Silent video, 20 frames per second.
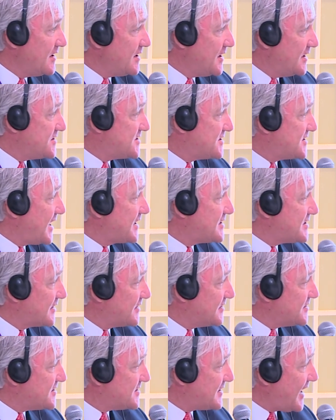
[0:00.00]
is setting
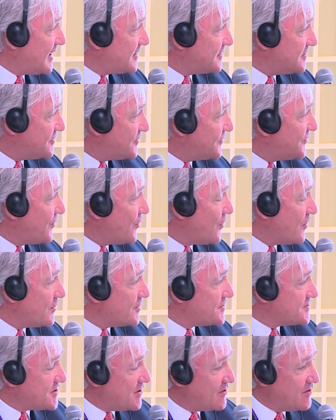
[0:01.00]
the standard for.
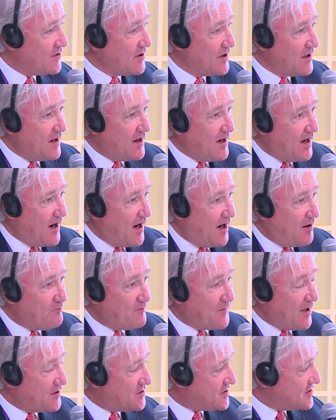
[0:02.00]
So I'd